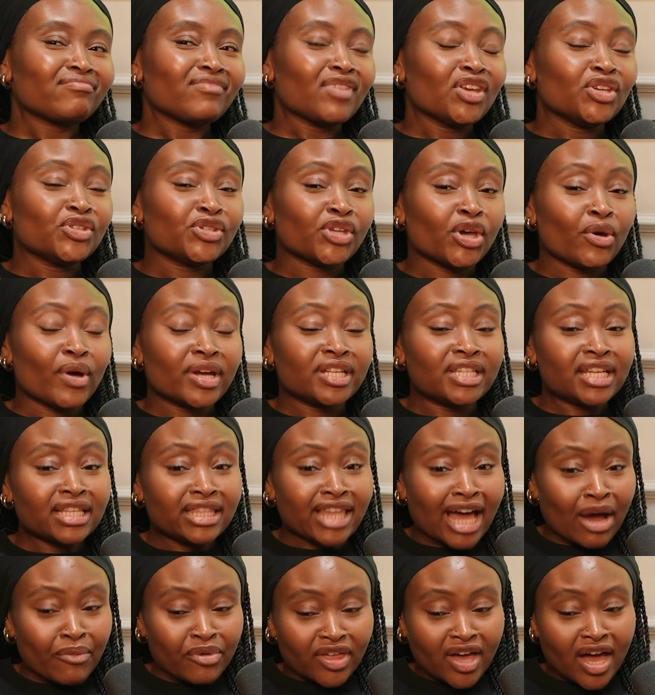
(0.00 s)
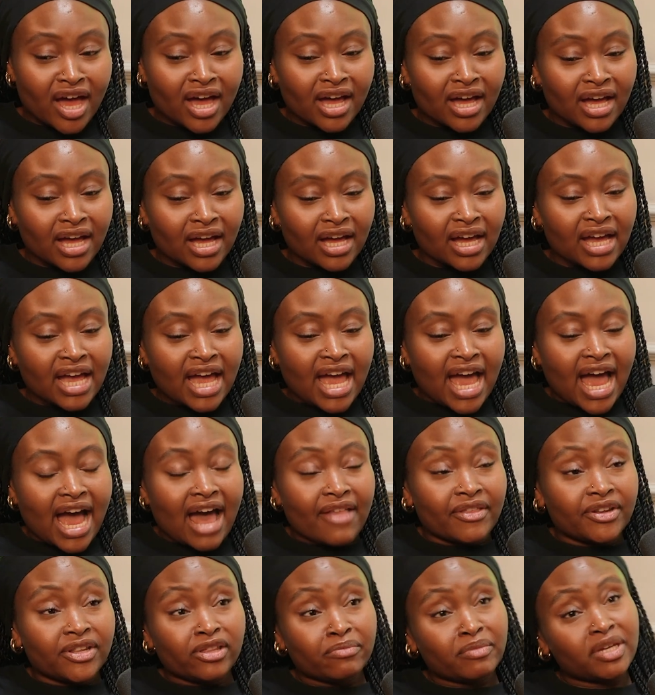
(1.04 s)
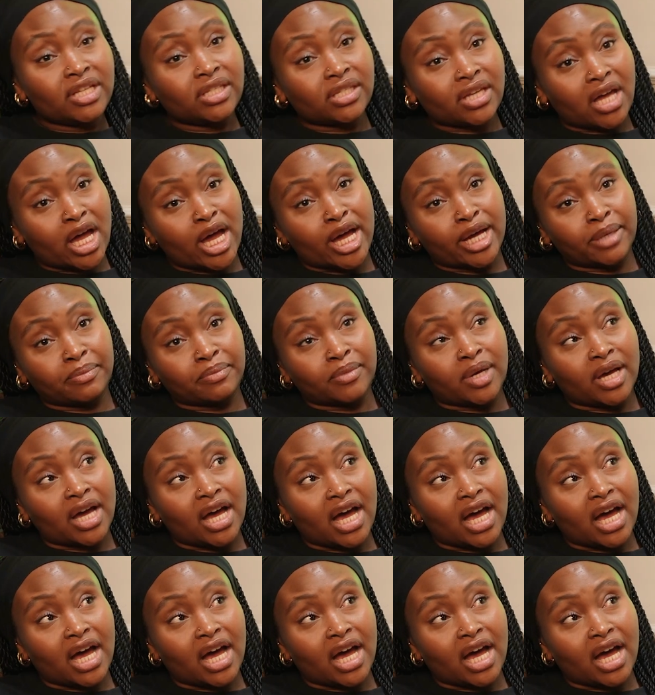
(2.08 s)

So I did that with her, and then in the meantime,